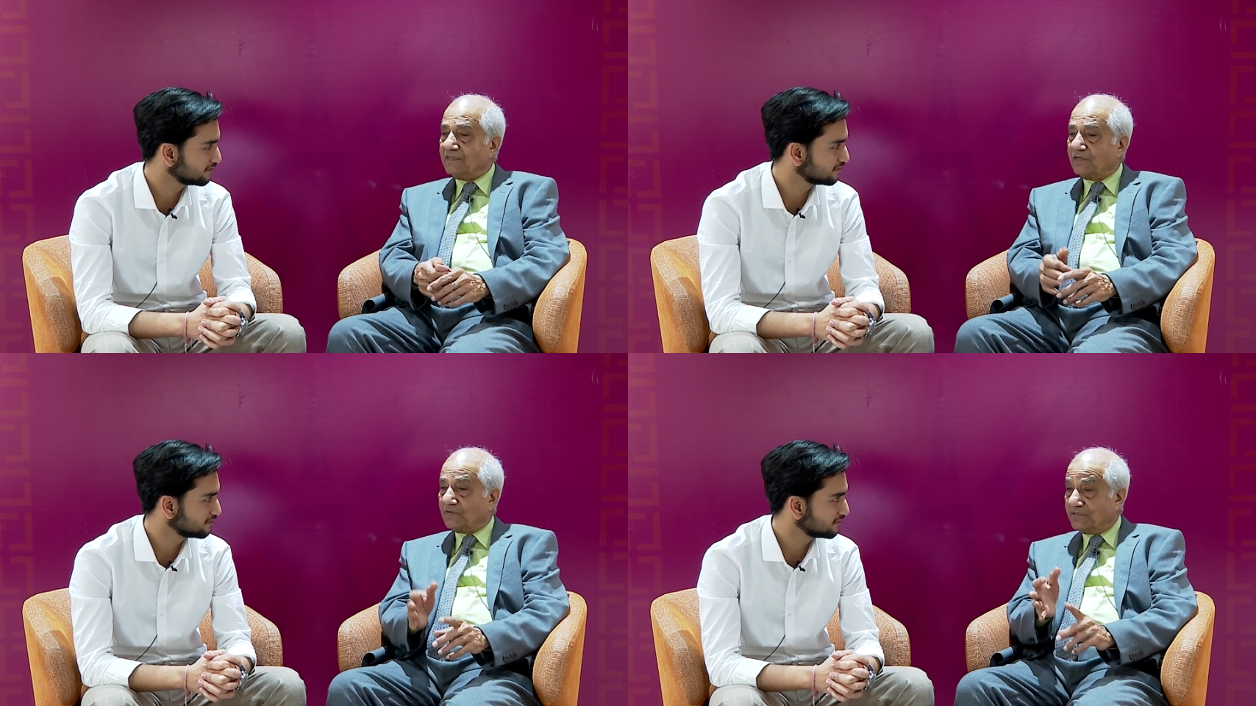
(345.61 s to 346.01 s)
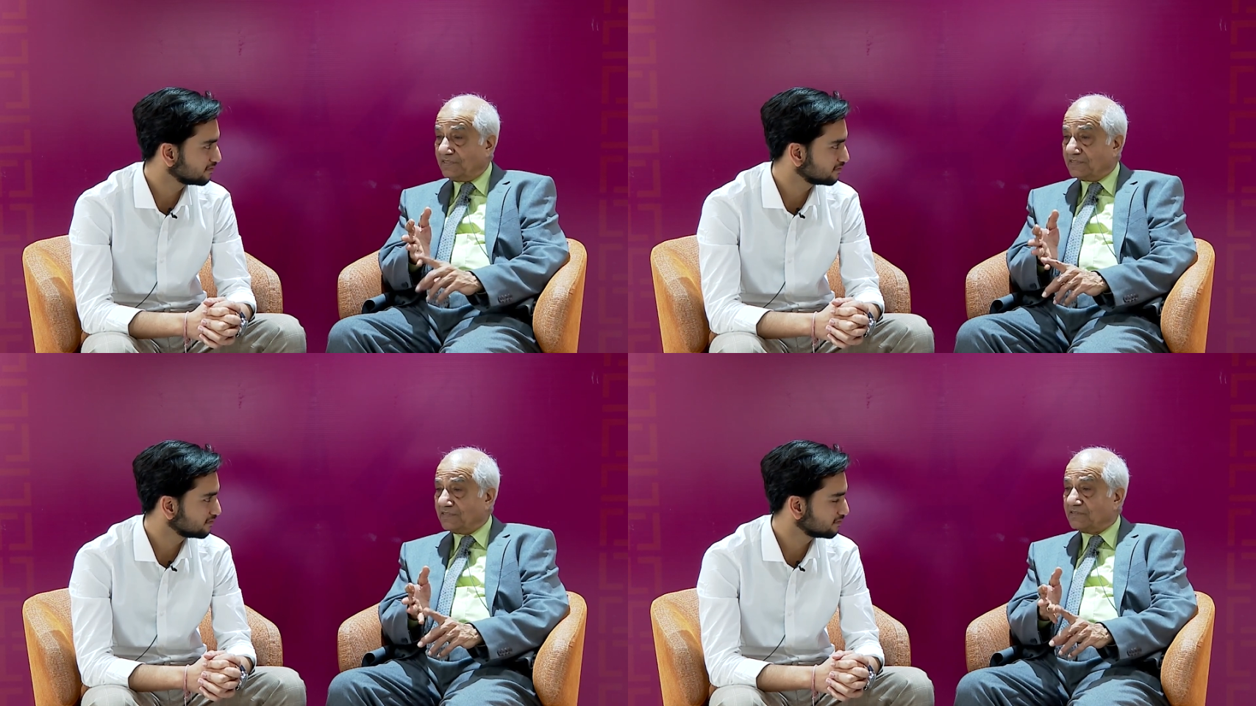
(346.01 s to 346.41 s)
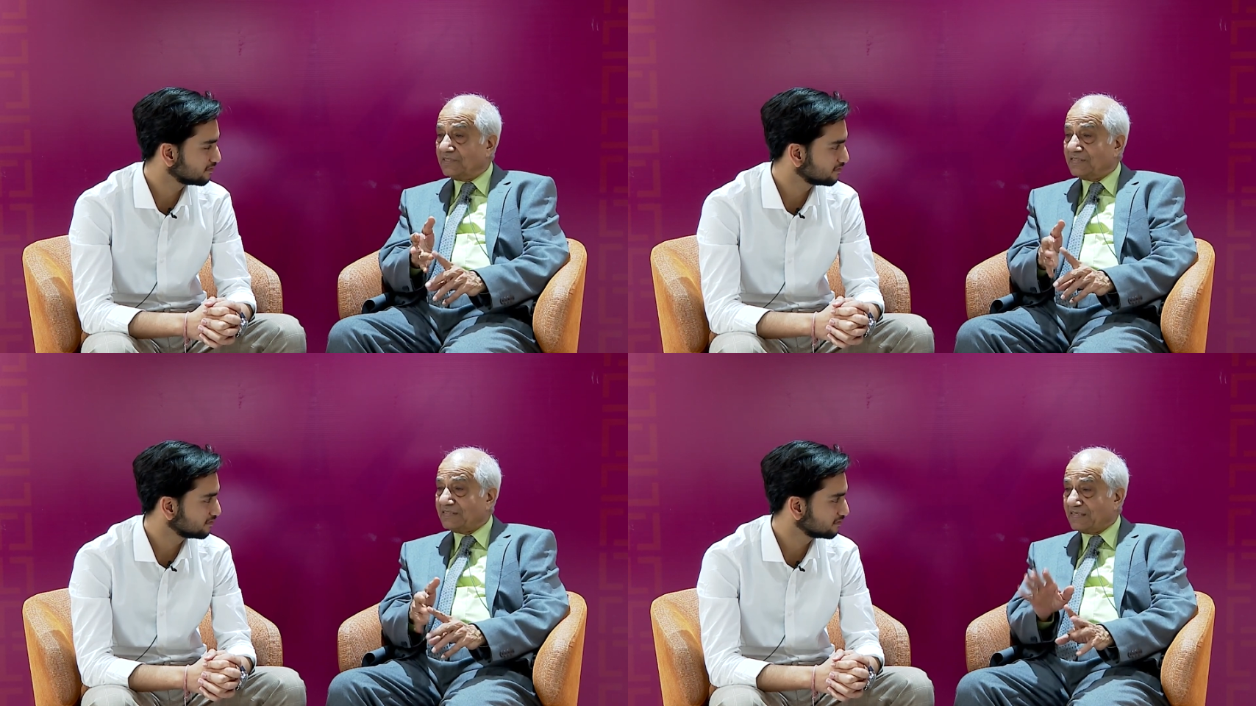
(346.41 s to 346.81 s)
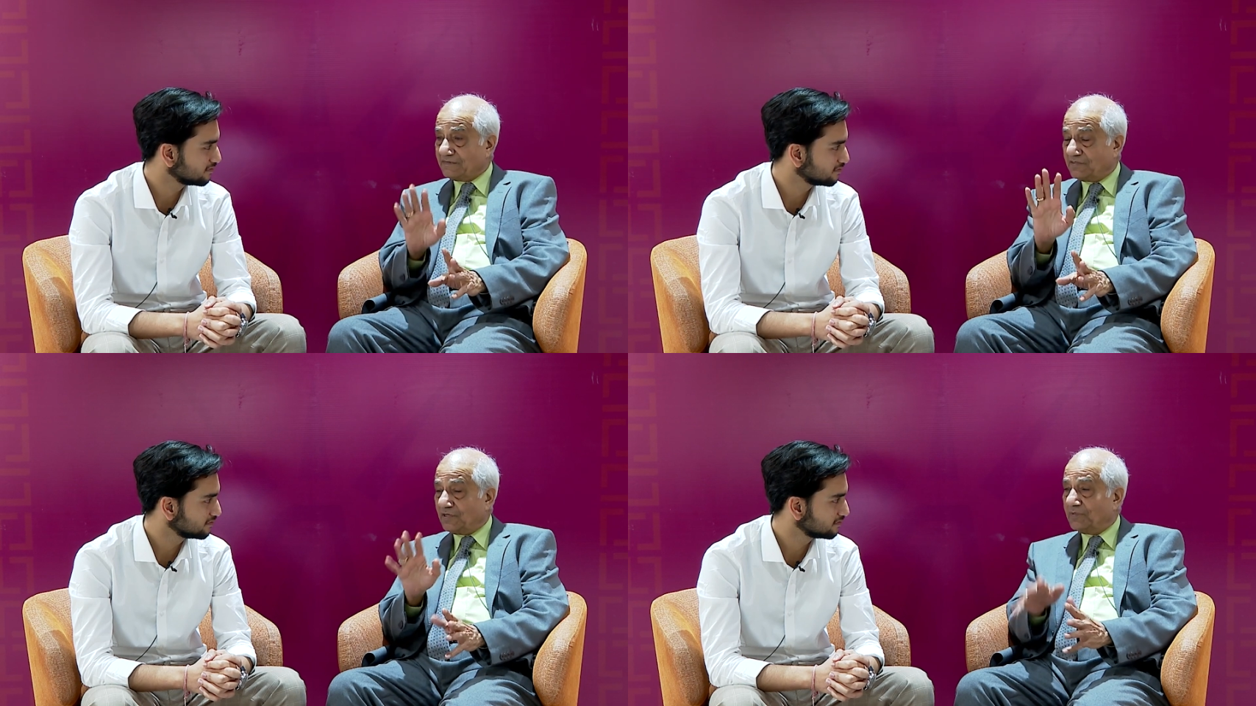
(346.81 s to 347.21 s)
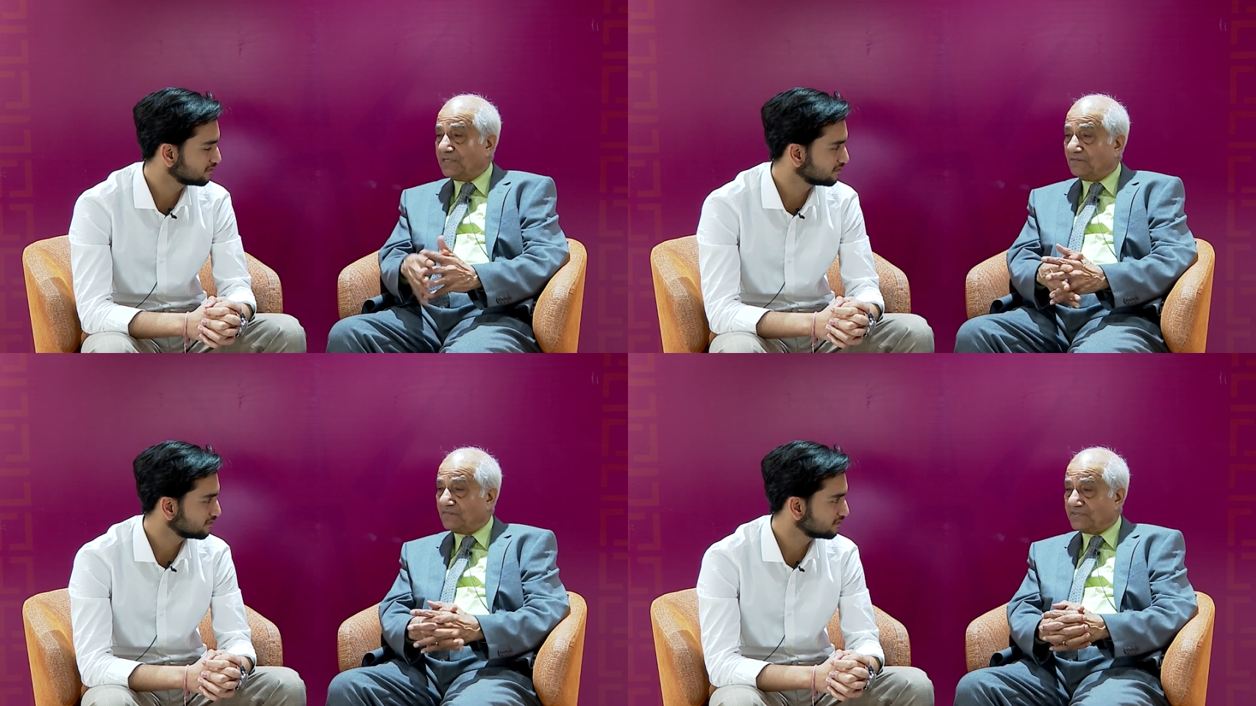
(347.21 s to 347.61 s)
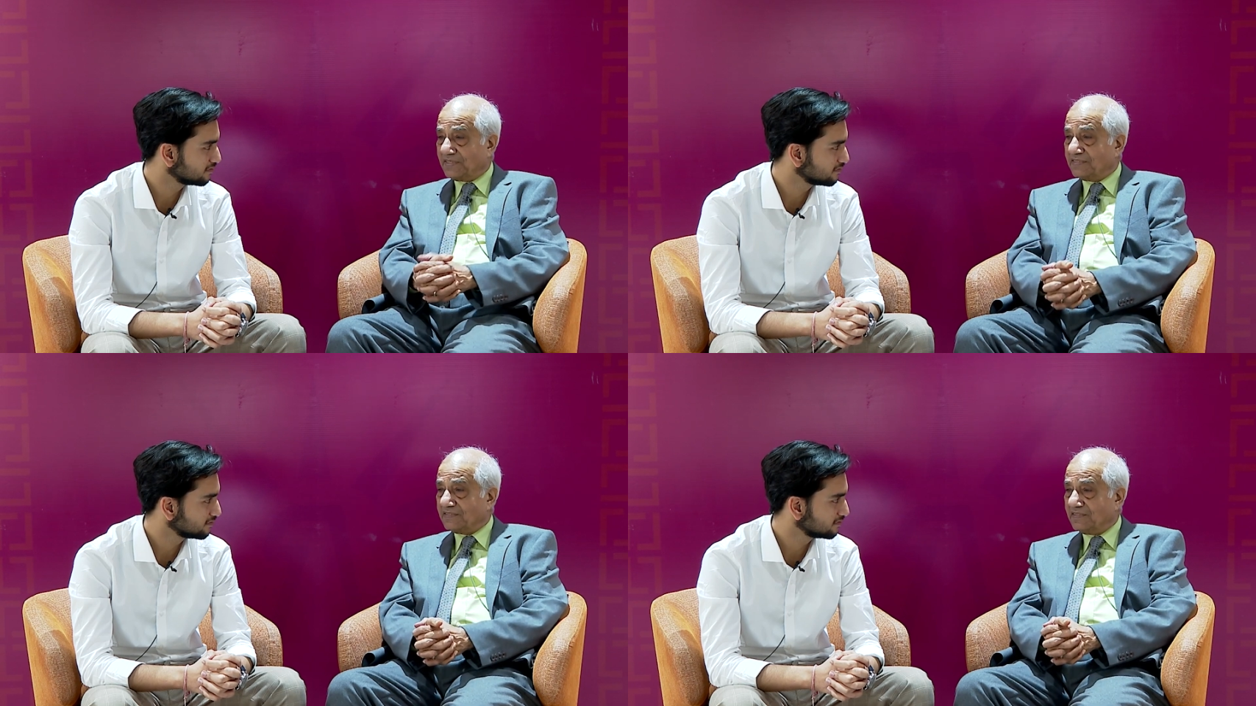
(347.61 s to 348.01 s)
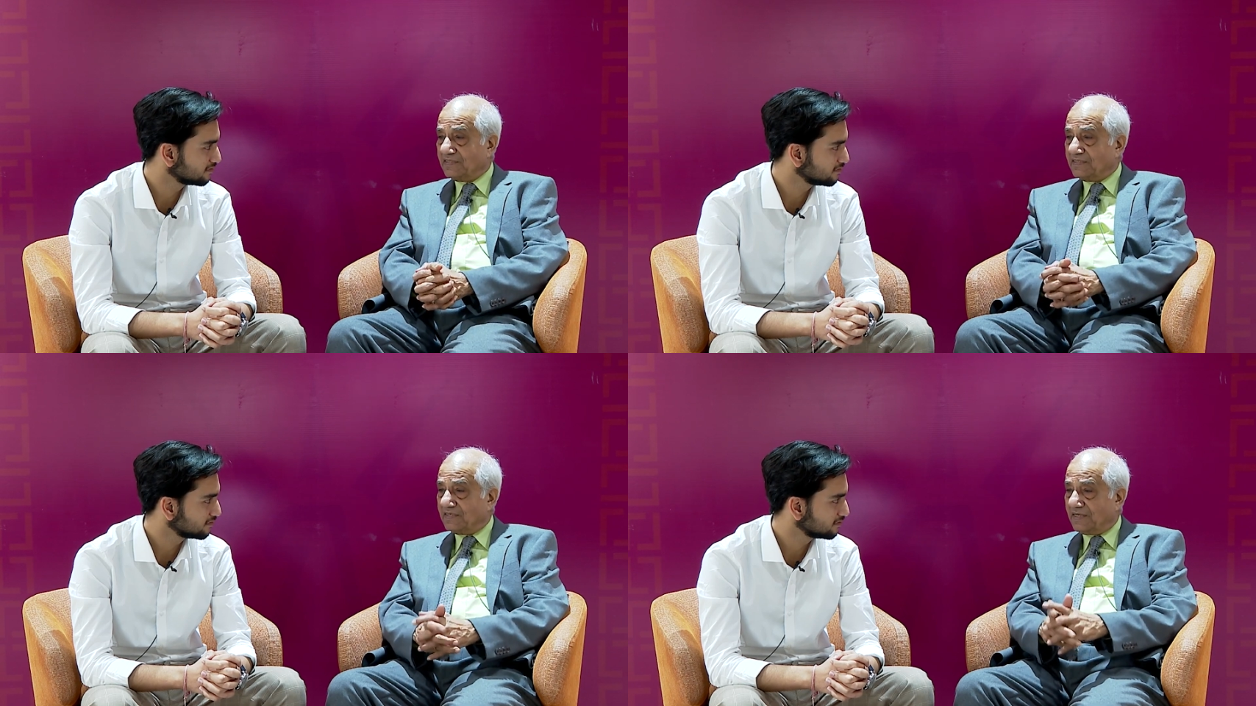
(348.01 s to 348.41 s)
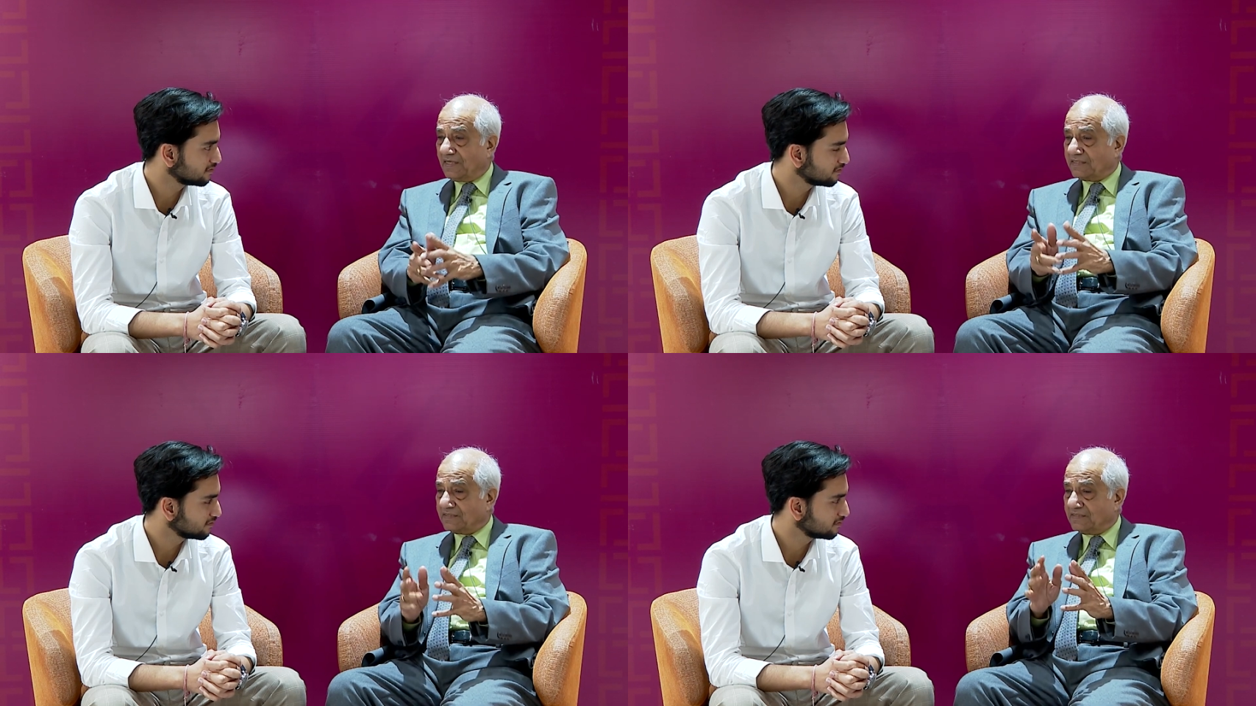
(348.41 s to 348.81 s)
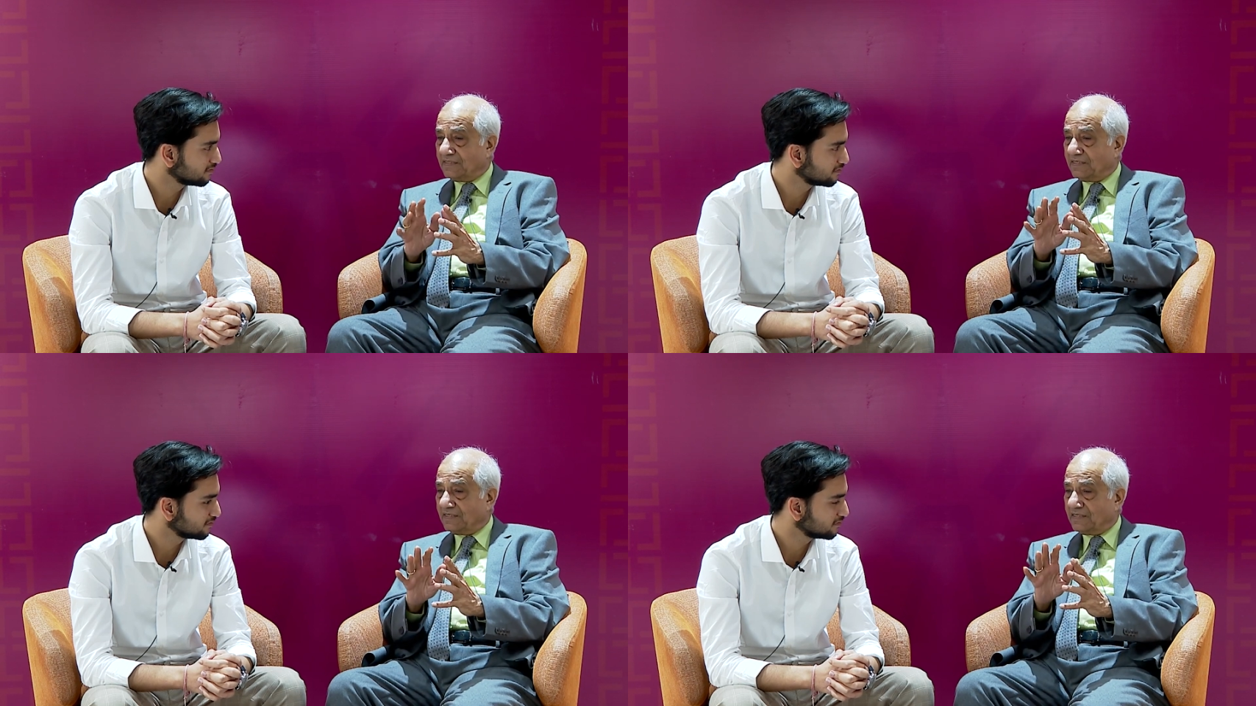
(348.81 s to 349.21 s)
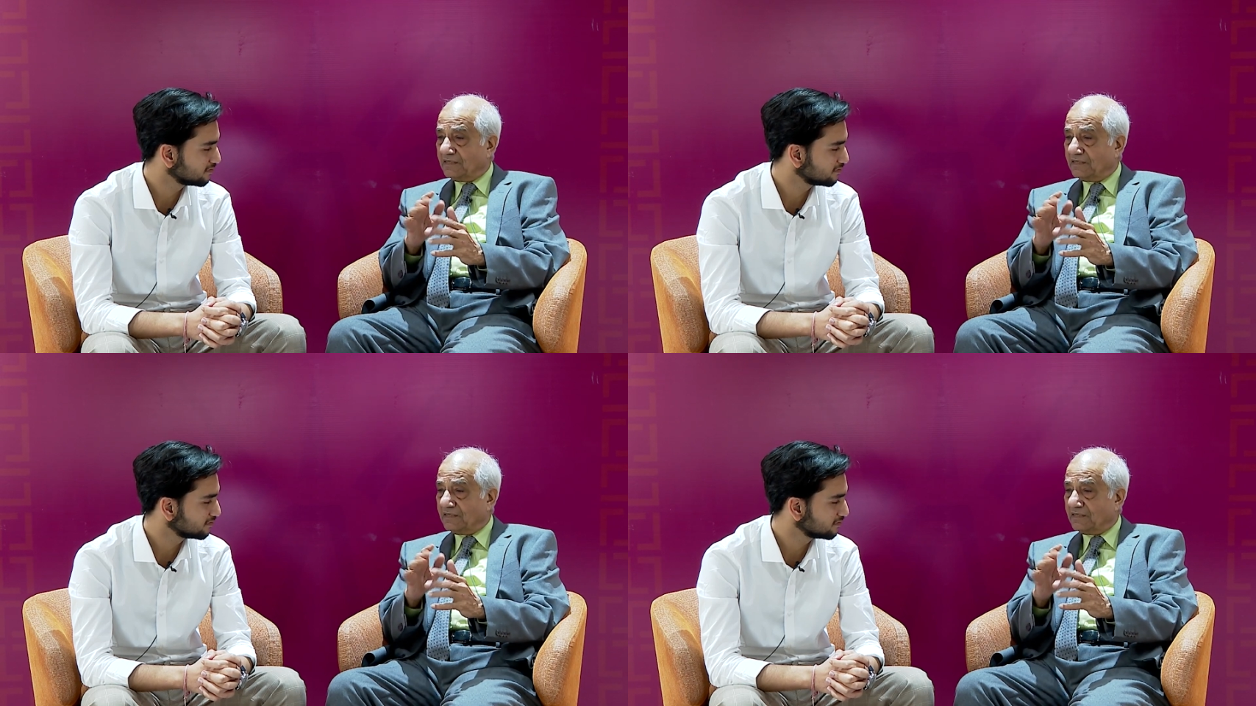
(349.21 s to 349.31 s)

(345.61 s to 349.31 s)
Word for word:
Speaker 1: And so these are the three C's which have been emphasized as the